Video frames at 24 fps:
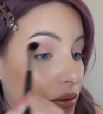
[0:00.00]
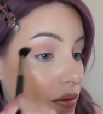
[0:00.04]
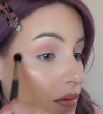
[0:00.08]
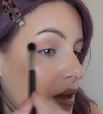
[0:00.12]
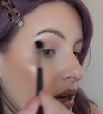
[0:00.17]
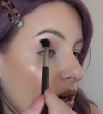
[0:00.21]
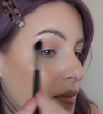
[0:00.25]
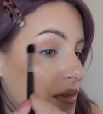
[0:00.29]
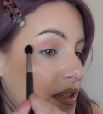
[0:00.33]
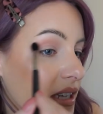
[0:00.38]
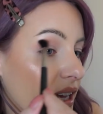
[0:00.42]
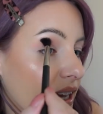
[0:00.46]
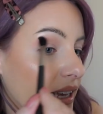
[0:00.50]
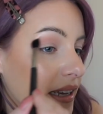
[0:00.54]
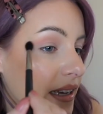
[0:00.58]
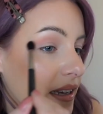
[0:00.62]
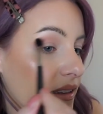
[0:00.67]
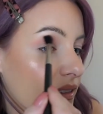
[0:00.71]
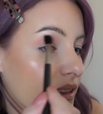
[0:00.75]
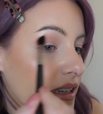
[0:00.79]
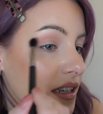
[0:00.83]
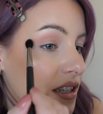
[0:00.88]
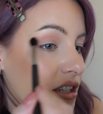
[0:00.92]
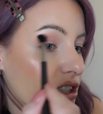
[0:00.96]
I'm
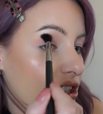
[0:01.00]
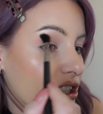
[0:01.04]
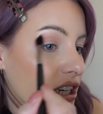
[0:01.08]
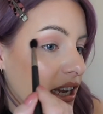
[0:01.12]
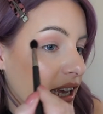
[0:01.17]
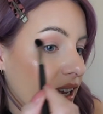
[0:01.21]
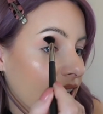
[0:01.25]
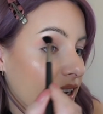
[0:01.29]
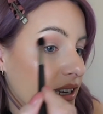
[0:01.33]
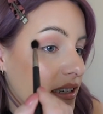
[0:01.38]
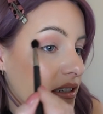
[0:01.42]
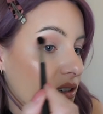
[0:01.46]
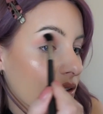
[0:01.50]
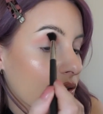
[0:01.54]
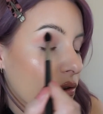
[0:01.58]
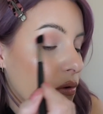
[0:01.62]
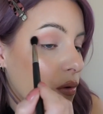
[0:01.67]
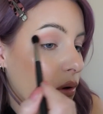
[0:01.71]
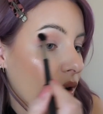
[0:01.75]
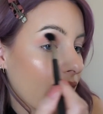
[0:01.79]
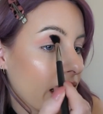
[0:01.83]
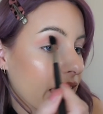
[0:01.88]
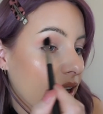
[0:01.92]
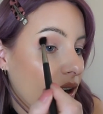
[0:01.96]
taking this shade
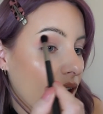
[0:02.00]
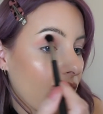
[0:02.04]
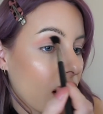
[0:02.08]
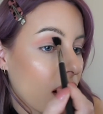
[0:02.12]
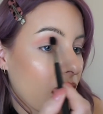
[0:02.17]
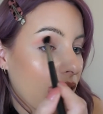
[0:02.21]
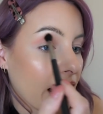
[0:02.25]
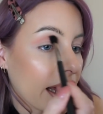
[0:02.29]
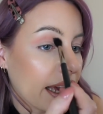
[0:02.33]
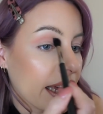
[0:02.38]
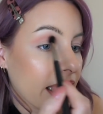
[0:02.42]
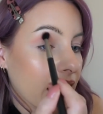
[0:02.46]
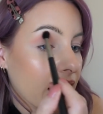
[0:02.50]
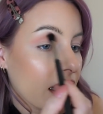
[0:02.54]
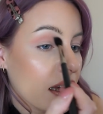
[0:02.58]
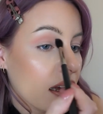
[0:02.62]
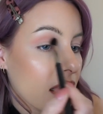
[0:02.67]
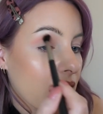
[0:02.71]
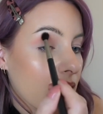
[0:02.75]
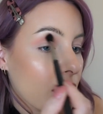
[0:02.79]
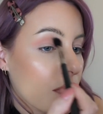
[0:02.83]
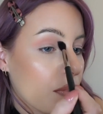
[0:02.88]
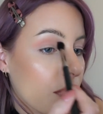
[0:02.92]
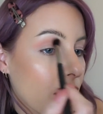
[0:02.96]
quite high,
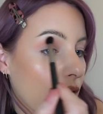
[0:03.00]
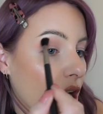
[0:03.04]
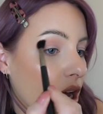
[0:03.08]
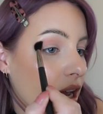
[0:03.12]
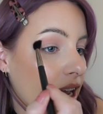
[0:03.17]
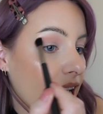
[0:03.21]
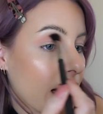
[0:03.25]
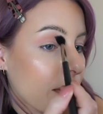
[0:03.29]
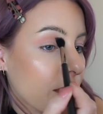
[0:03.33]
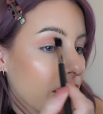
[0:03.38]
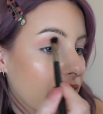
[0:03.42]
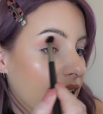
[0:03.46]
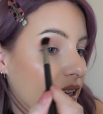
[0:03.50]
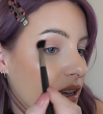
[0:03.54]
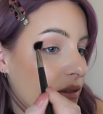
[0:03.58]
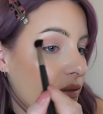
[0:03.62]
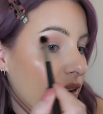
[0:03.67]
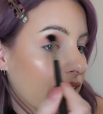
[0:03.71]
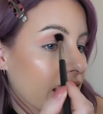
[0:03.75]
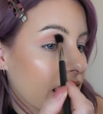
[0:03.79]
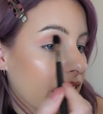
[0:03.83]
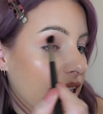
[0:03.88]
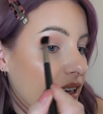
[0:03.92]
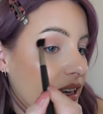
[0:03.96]
but I am
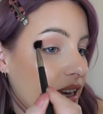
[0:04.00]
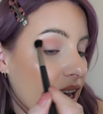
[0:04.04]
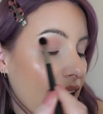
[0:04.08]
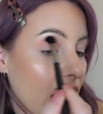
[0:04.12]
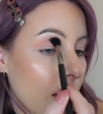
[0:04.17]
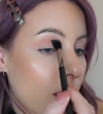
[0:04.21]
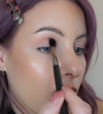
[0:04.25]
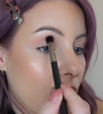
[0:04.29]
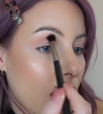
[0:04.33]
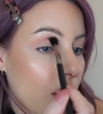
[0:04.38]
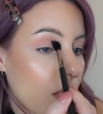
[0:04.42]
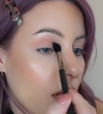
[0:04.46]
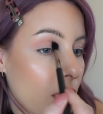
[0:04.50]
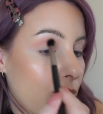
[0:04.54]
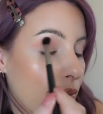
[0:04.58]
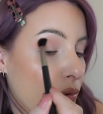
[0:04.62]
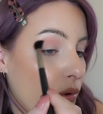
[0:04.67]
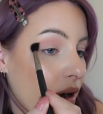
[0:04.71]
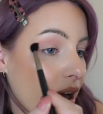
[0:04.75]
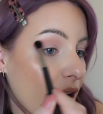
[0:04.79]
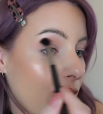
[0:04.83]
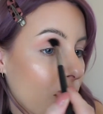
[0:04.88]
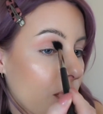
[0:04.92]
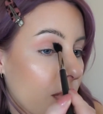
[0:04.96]
leaving a gap where my
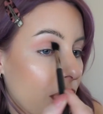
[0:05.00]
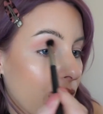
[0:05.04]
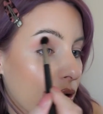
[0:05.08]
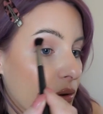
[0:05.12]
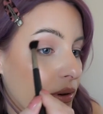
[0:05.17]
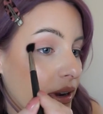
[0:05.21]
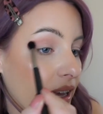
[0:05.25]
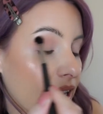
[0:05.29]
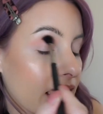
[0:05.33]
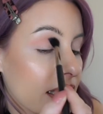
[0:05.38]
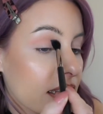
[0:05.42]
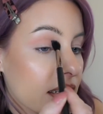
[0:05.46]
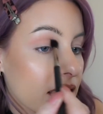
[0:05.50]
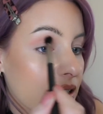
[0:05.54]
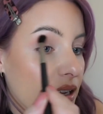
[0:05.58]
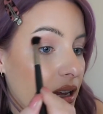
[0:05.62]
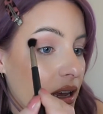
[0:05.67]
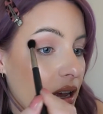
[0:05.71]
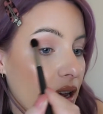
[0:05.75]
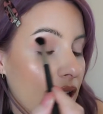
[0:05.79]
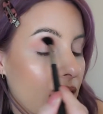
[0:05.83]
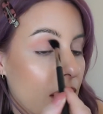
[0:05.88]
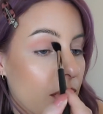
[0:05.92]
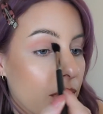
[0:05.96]
brow bone is.
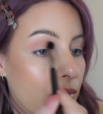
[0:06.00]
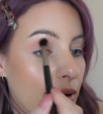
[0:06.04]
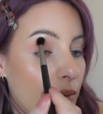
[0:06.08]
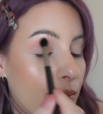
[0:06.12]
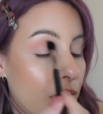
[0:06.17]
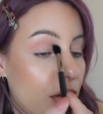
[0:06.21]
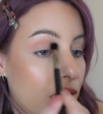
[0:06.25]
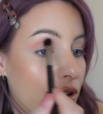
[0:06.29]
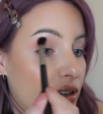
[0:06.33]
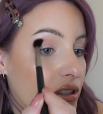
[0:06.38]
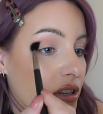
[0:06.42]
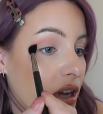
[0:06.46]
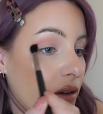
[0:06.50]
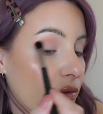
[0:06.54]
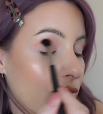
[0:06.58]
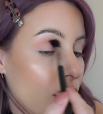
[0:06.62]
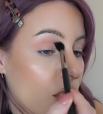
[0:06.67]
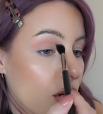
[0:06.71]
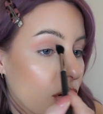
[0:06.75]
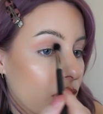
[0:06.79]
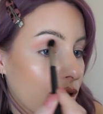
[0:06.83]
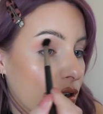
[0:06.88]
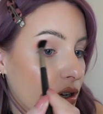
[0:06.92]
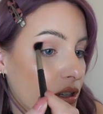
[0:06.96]
But because I've
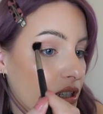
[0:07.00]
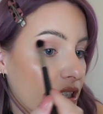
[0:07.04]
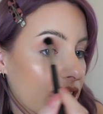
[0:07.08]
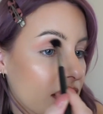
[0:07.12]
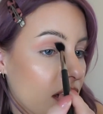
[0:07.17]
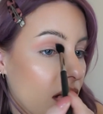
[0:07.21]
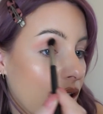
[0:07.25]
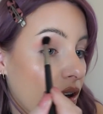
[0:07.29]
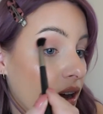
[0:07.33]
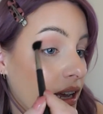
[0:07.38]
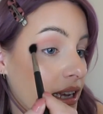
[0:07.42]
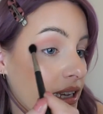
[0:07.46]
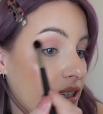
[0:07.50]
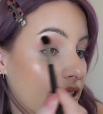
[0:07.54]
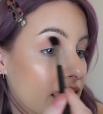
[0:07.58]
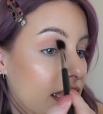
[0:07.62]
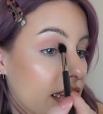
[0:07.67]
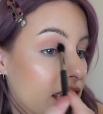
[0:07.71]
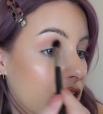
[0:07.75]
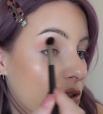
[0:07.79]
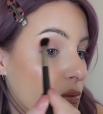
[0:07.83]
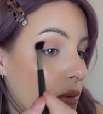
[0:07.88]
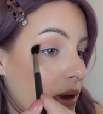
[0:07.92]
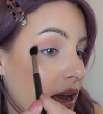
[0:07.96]
got hooded eyes,
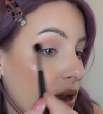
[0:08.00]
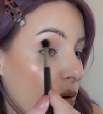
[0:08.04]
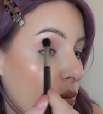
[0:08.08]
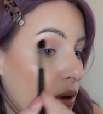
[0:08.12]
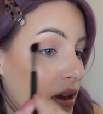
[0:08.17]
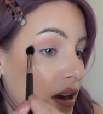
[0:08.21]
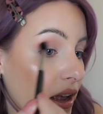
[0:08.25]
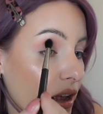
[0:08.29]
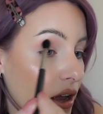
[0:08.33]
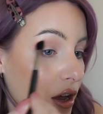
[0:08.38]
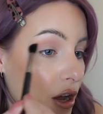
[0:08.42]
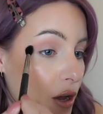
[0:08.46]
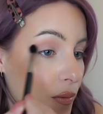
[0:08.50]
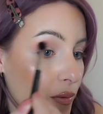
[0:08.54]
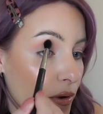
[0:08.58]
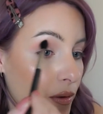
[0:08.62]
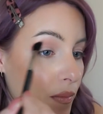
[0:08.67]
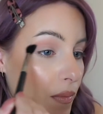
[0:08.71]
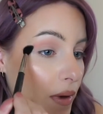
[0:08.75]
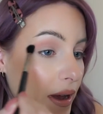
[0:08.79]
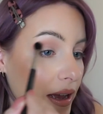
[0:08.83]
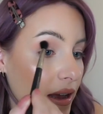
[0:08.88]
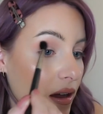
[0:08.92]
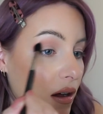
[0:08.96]
this way when I
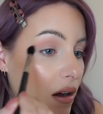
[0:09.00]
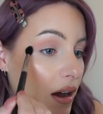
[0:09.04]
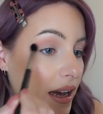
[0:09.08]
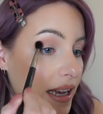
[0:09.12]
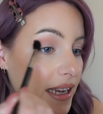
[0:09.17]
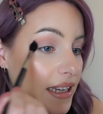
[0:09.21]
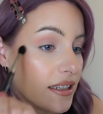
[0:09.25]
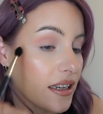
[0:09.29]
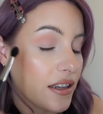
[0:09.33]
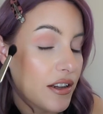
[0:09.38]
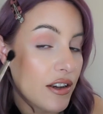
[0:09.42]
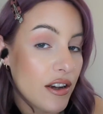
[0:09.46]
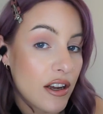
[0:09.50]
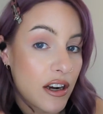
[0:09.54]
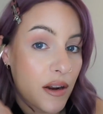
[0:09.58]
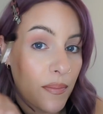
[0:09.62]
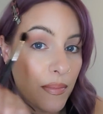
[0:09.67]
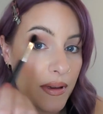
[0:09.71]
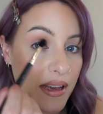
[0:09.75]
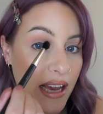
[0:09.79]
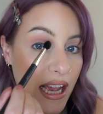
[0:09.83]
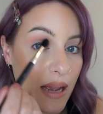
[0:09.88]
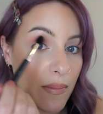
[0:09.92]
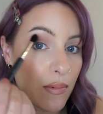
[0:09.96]
open my eyes, you're going to
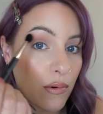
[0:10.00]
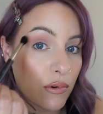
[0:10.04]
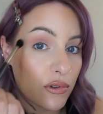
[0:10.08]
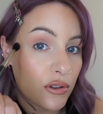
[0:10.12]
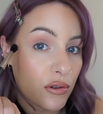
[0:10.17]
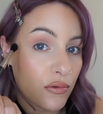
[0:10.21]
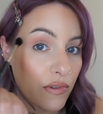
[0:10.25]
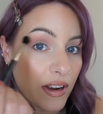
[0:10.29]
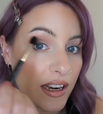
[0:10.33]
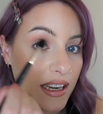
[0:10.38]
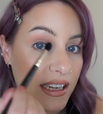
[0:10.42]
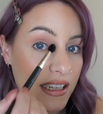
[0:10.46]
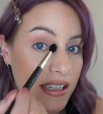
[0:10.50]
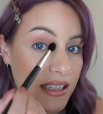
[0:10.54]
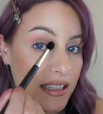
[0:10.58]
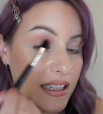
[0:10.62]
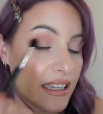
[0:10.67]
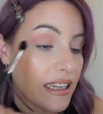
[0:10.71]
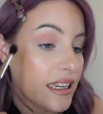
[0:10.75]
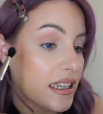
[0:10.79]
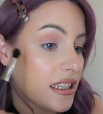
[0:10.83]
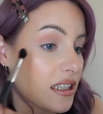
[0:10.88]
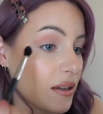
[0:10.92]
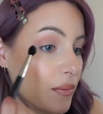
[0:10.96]
be able to really
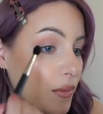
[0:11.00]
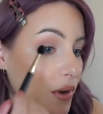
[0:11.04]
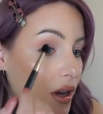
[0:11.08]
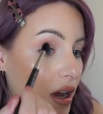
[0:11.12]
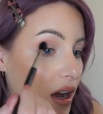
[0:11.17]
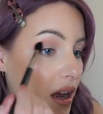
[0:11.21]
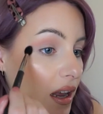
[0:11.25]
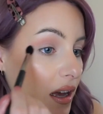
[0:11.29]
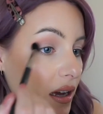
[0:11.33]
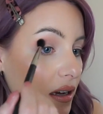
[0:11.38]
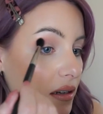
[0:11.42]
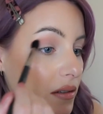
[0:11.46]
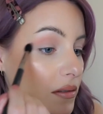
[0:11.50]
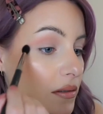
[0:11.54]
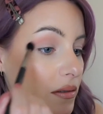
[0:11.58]
see some colour.